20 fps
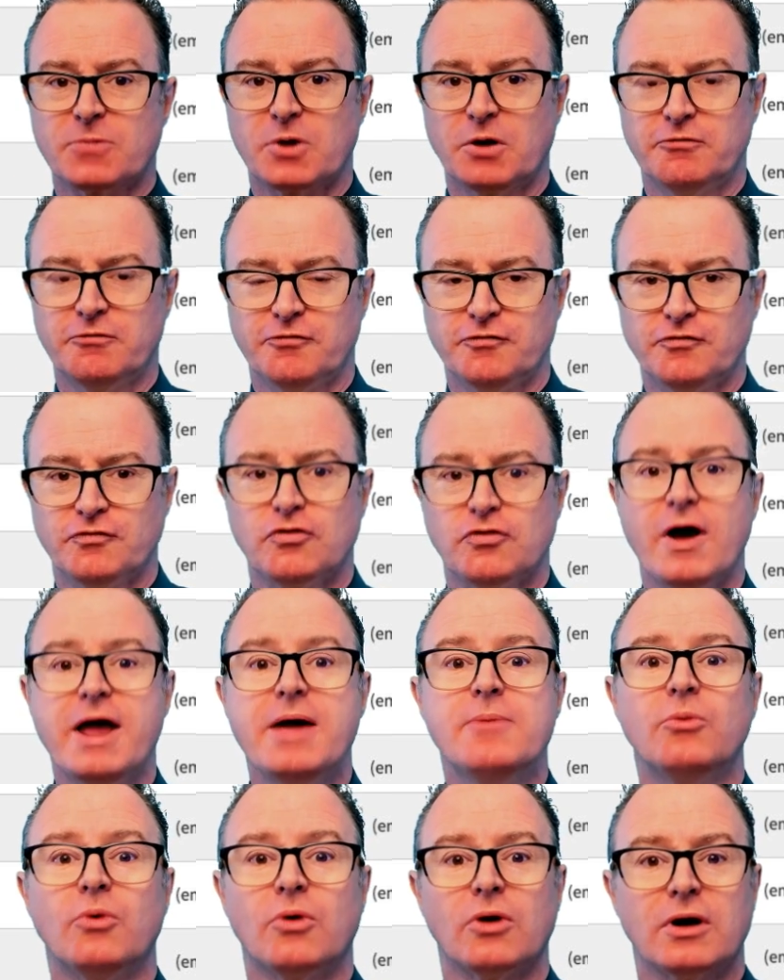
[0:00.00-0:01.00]

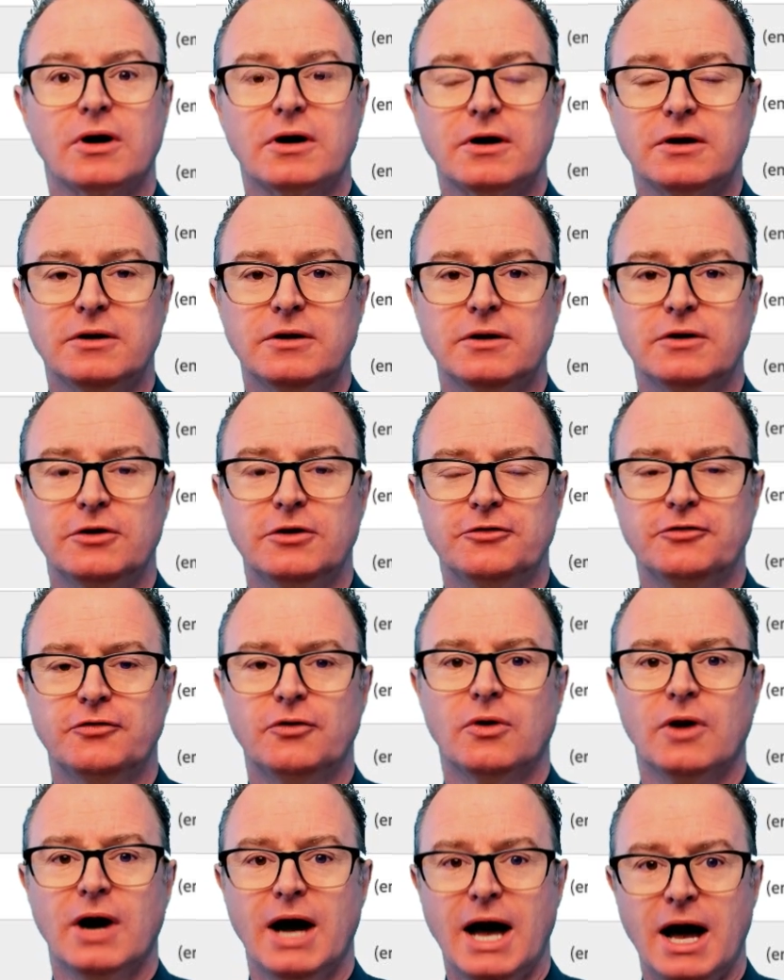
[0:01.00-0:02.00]
framework
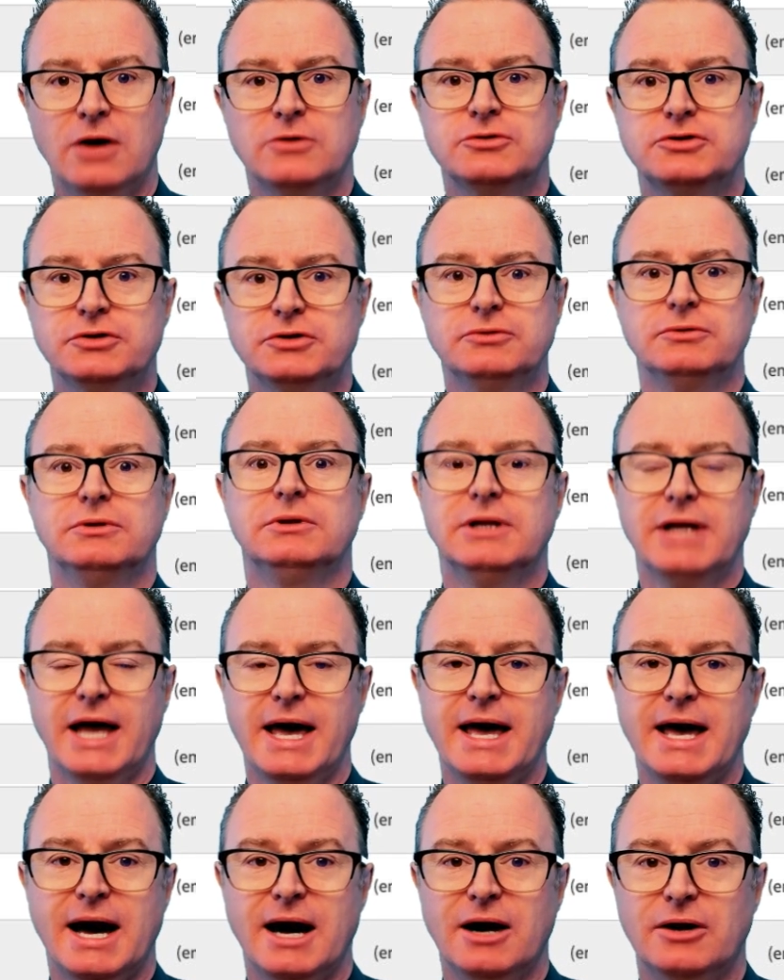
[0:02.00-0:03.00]
for how to
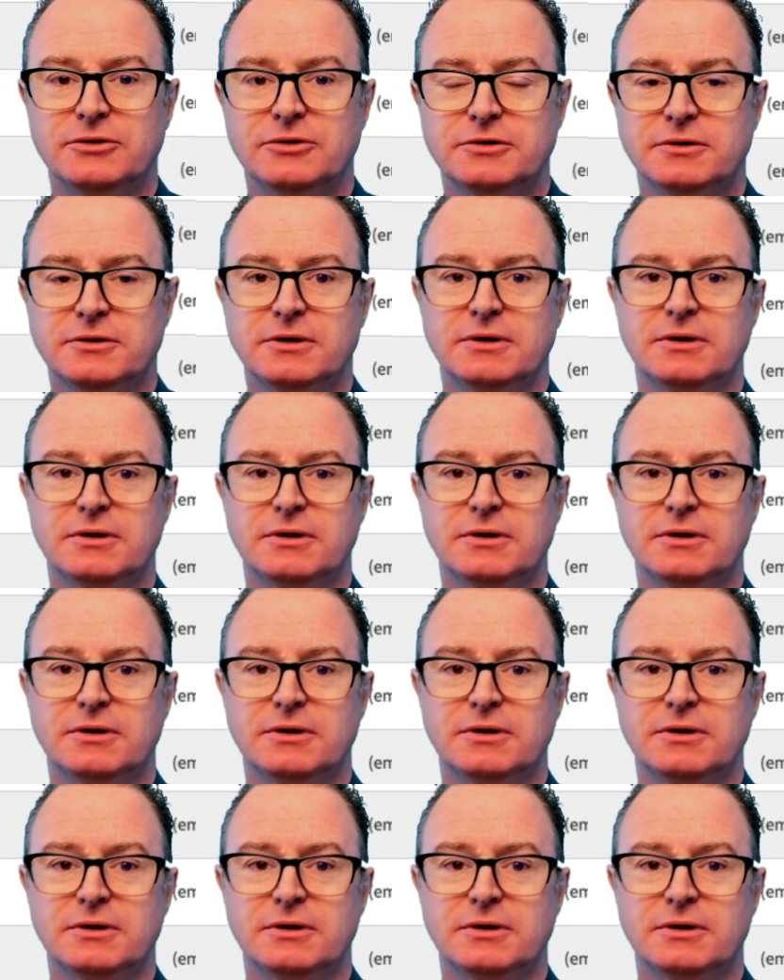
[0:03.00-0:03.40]
lay out